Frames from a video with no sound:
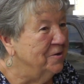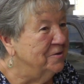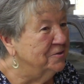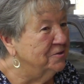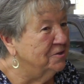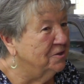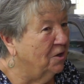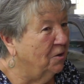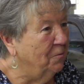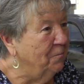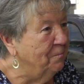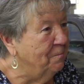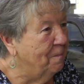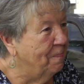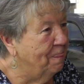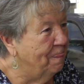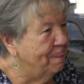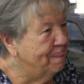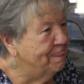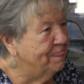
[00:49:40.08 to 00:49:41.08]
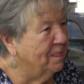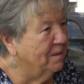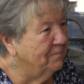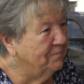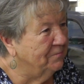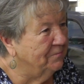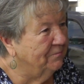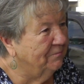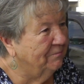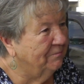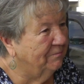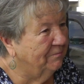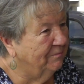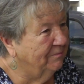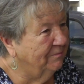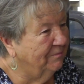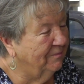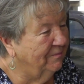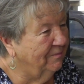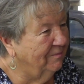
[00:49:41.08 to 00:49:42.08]
Yeah. And this is the
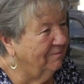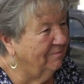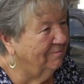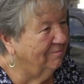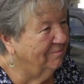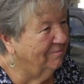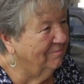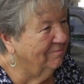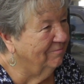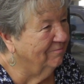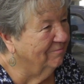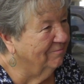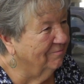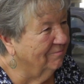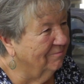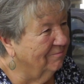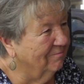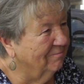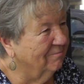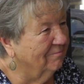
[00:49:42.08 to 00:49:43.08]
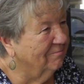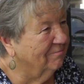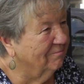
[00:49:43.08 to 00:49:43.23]
target, you know,